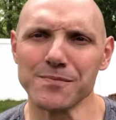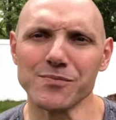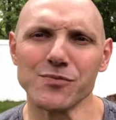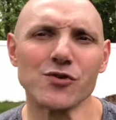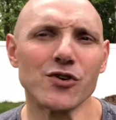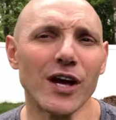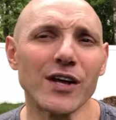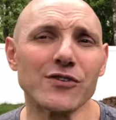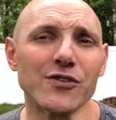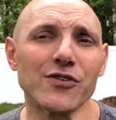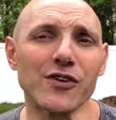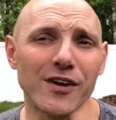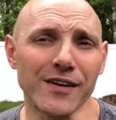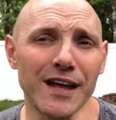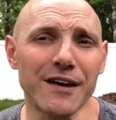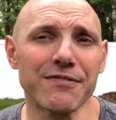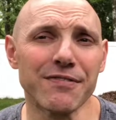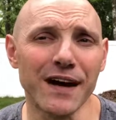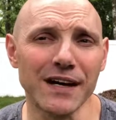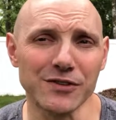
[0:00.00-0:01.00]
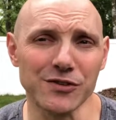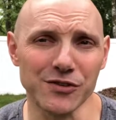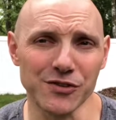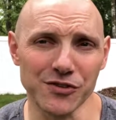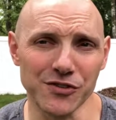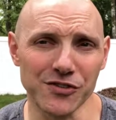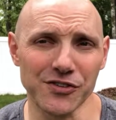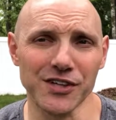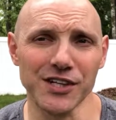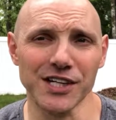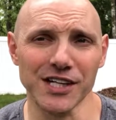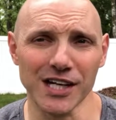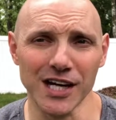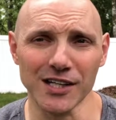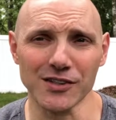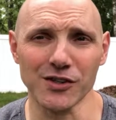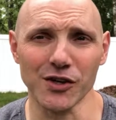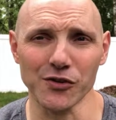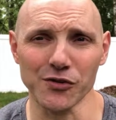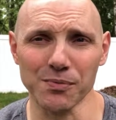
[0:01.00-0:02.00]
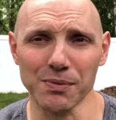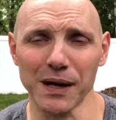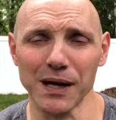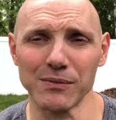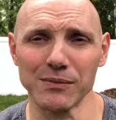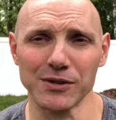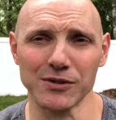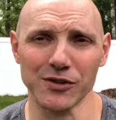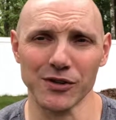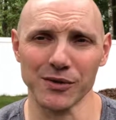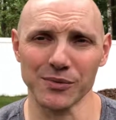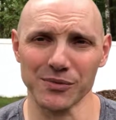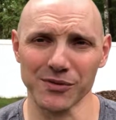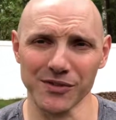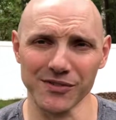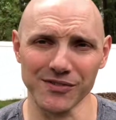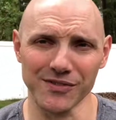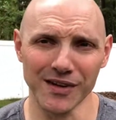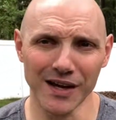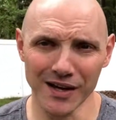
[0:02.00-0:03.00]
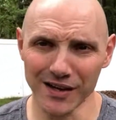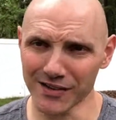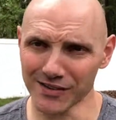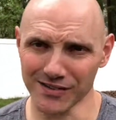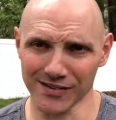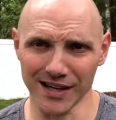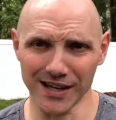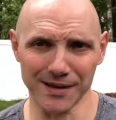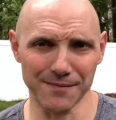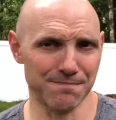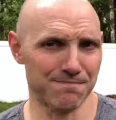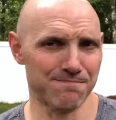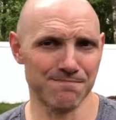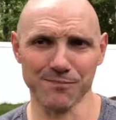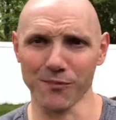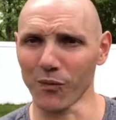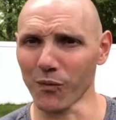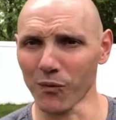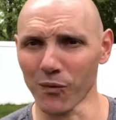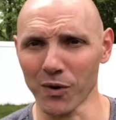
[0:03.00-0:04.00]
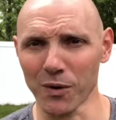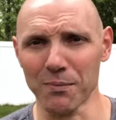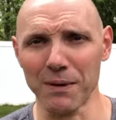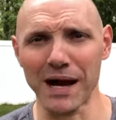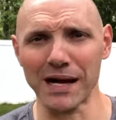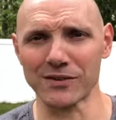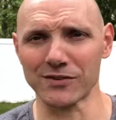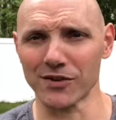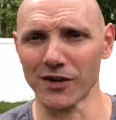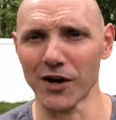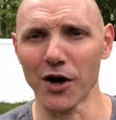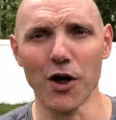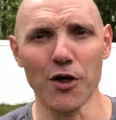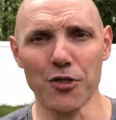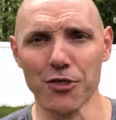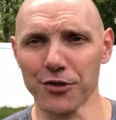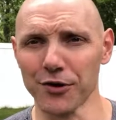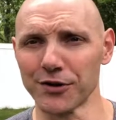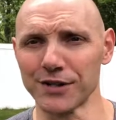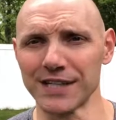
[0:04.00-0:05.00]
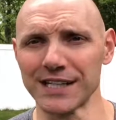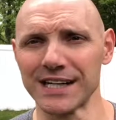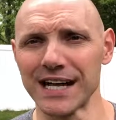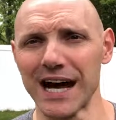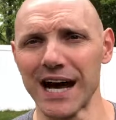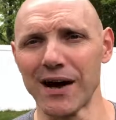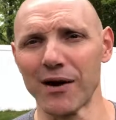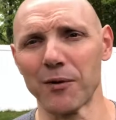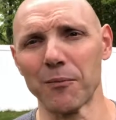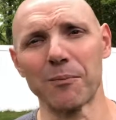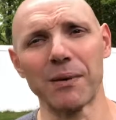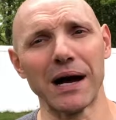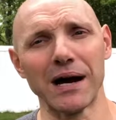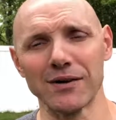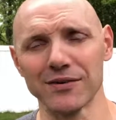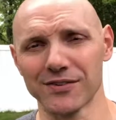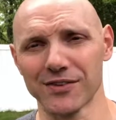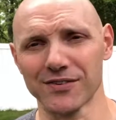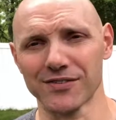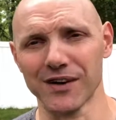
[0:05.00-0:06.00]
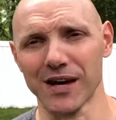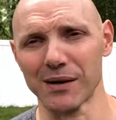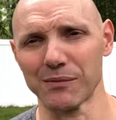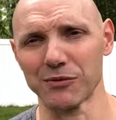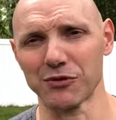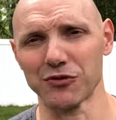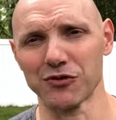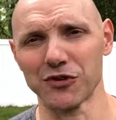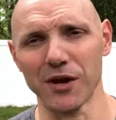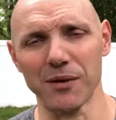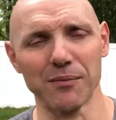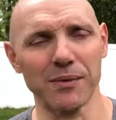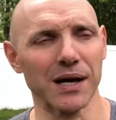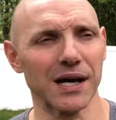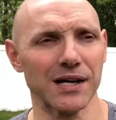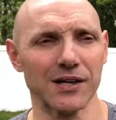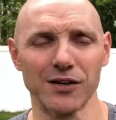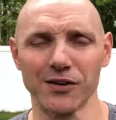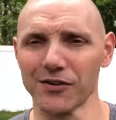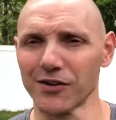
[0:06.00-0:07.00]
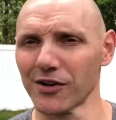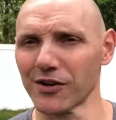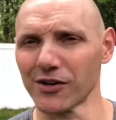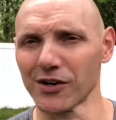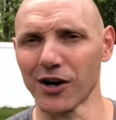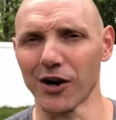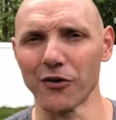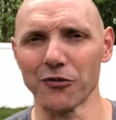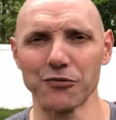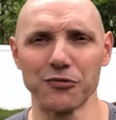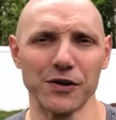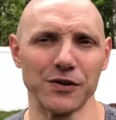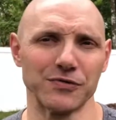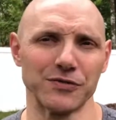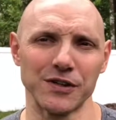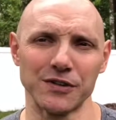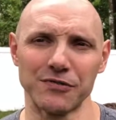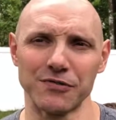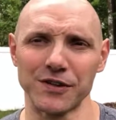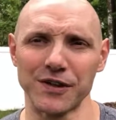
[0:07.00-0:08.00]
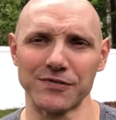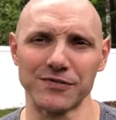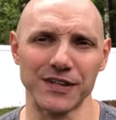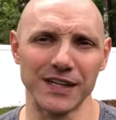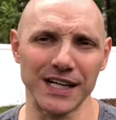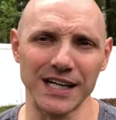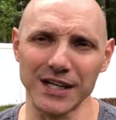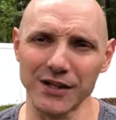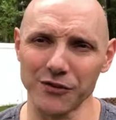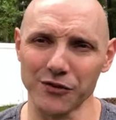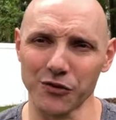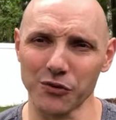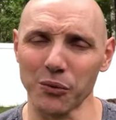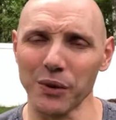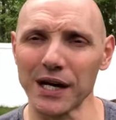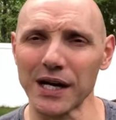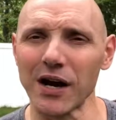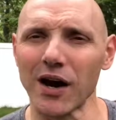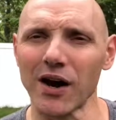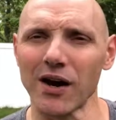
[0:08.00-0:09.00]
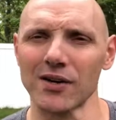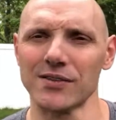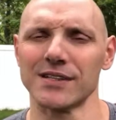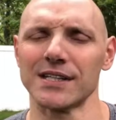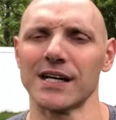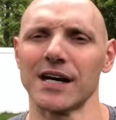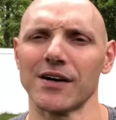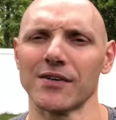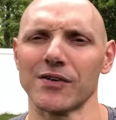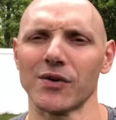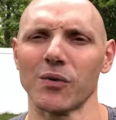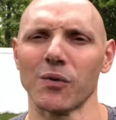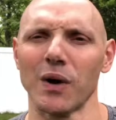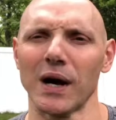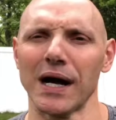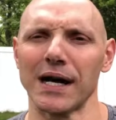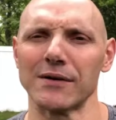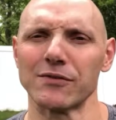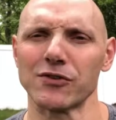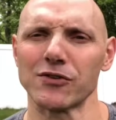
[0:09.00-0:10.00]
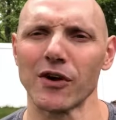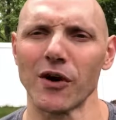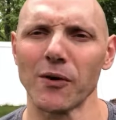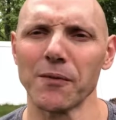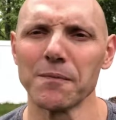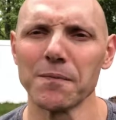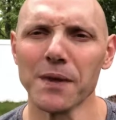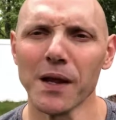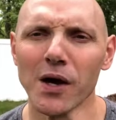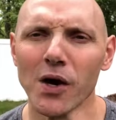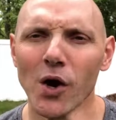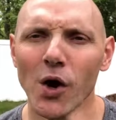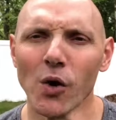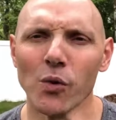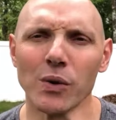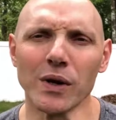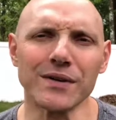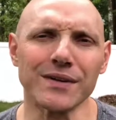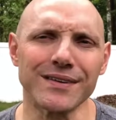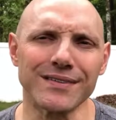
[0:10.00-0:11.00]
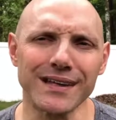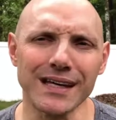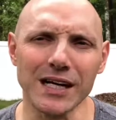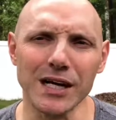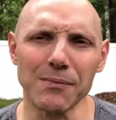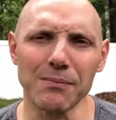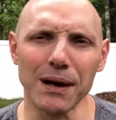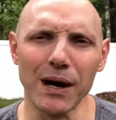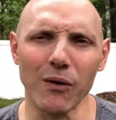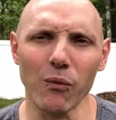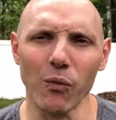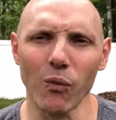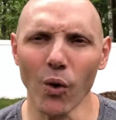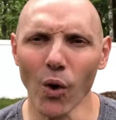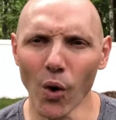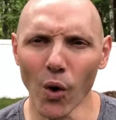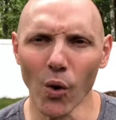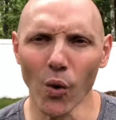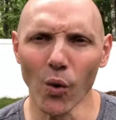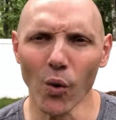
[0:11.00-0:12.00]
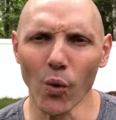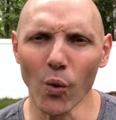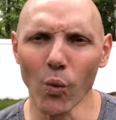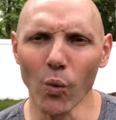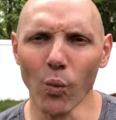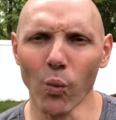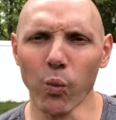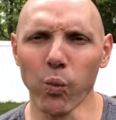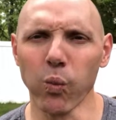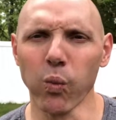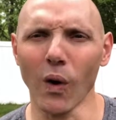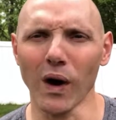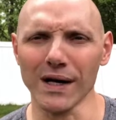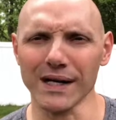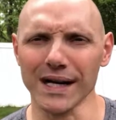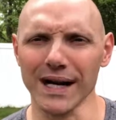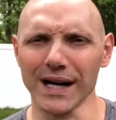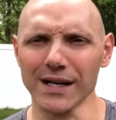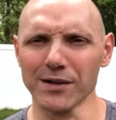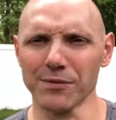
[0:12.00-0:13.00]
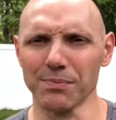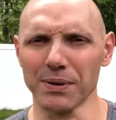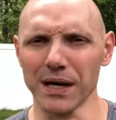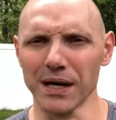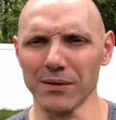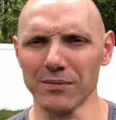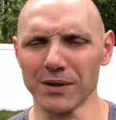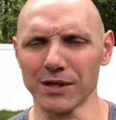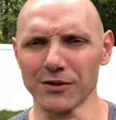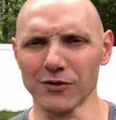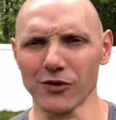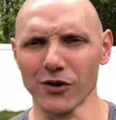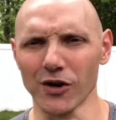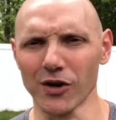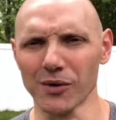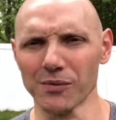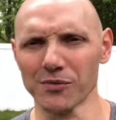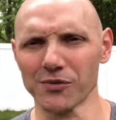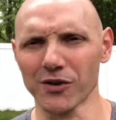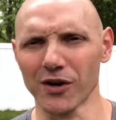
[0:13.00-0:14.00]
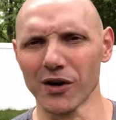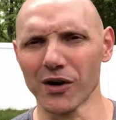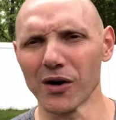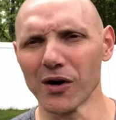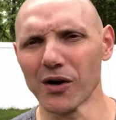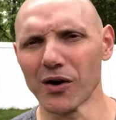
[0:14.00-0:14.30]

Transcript: chances are that factory is just going to cut those payment terms and say, we're back to 30 down, balance at time of shipment, or they'll go 50-50. It can swing hard the other way. So really think about what kind of payment terms are